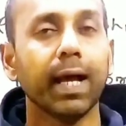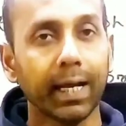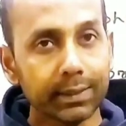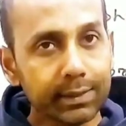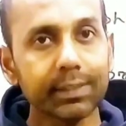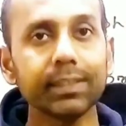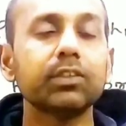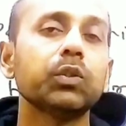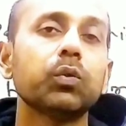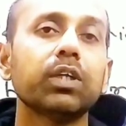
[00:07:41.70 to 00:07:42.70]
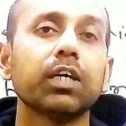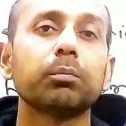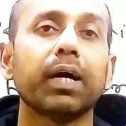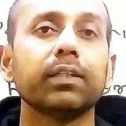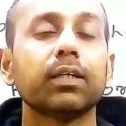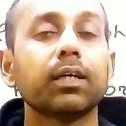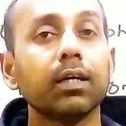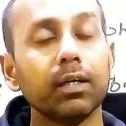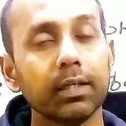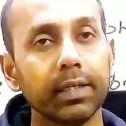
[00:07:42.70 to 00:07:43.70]
and this is done by the
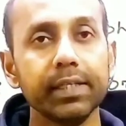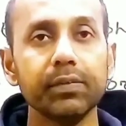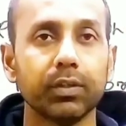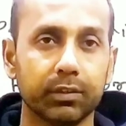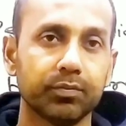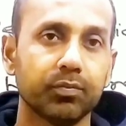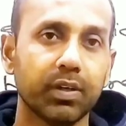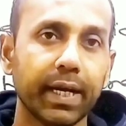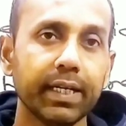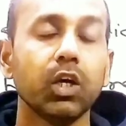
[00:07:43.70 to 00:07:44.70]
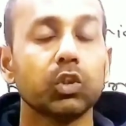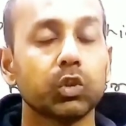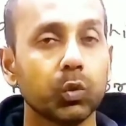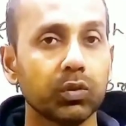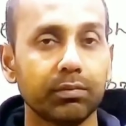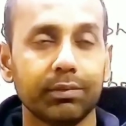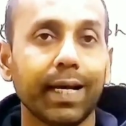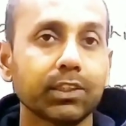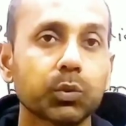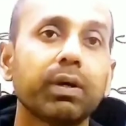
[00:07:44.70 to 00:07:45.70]
liver, right? So
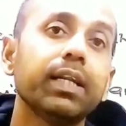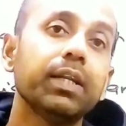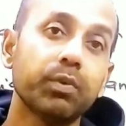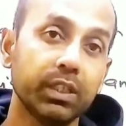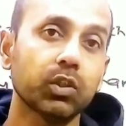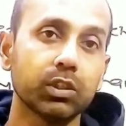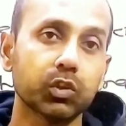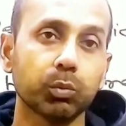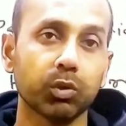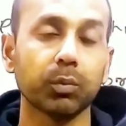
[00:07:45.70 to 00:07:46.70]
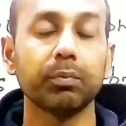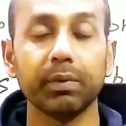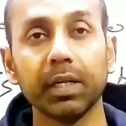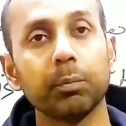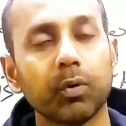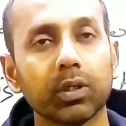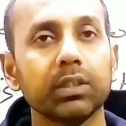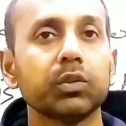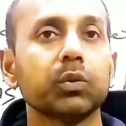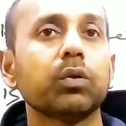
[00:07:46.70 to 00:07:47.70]
that's why liver is also one of the very
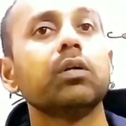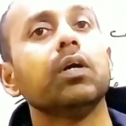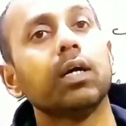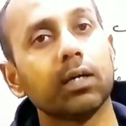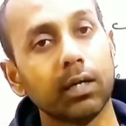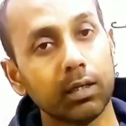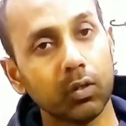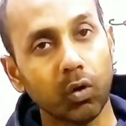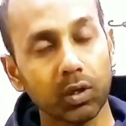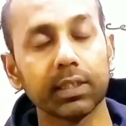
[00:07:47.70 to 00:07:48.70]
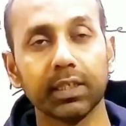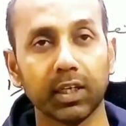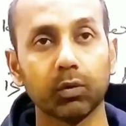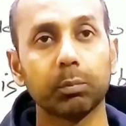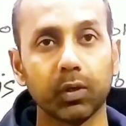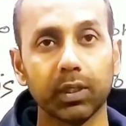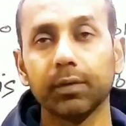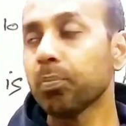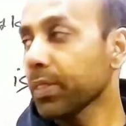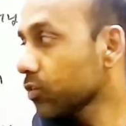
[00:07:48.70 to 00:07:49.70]
important organ in our body.
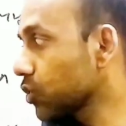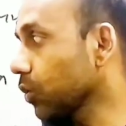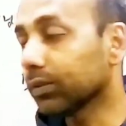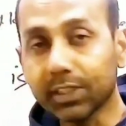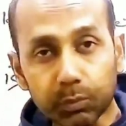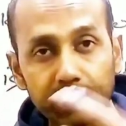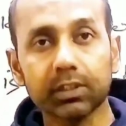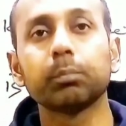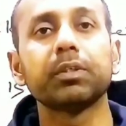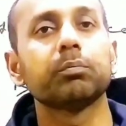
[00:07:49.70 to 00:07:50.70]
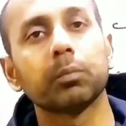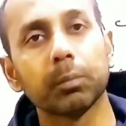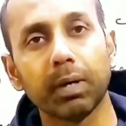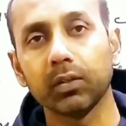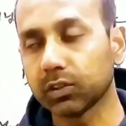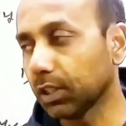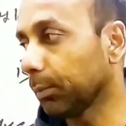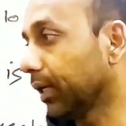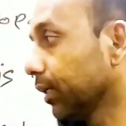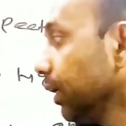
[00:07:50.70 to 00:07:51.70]
So this was something from the biological
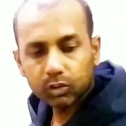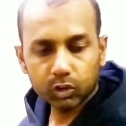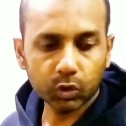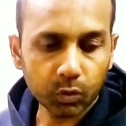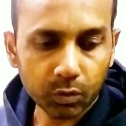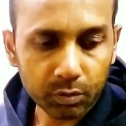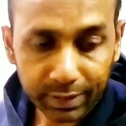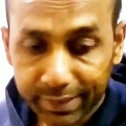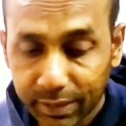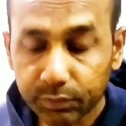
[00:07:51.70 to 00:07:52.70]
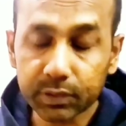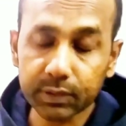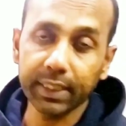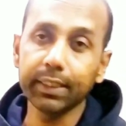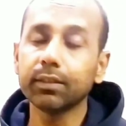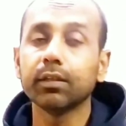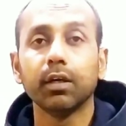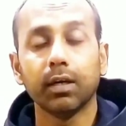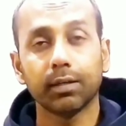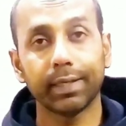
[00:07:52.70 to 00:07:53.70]
part. So like I was saying,
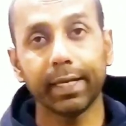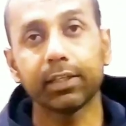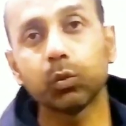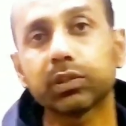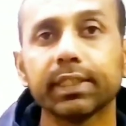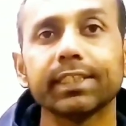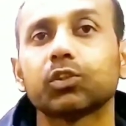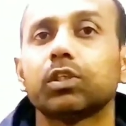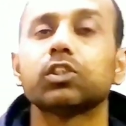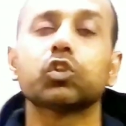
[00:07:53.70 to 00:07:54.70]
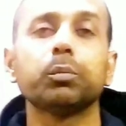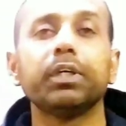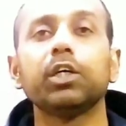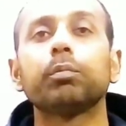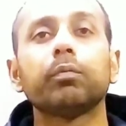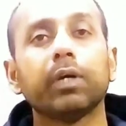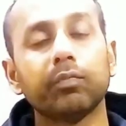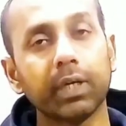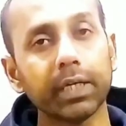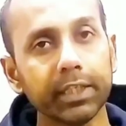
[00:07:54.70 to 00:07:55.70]
glycogen is also made up of
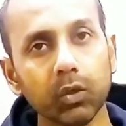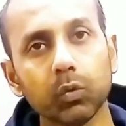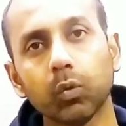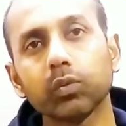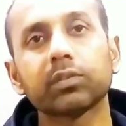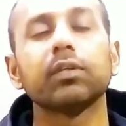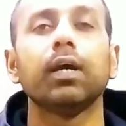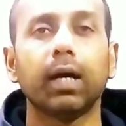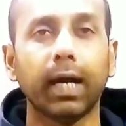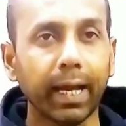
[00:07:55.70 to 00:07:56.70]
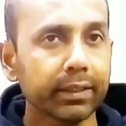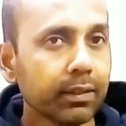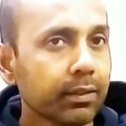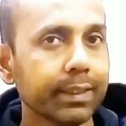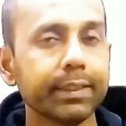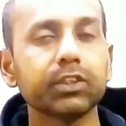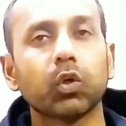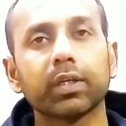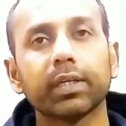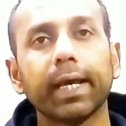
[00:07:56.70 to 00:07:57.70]
alpha D glucose, and it is
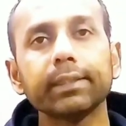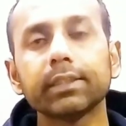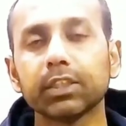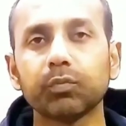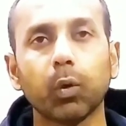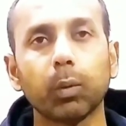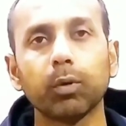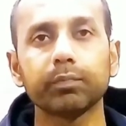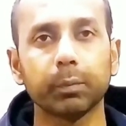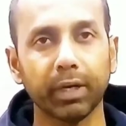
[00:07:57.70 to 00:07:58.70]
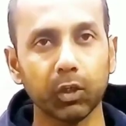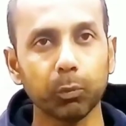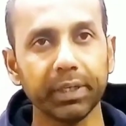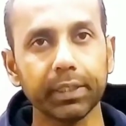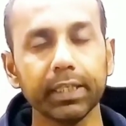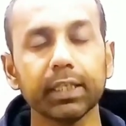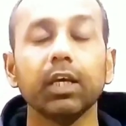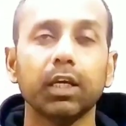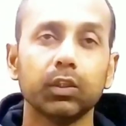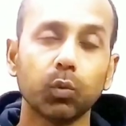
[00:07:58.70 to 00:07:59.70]
organized in the form of
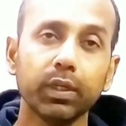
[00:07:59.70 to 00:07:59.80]
amylopectin. The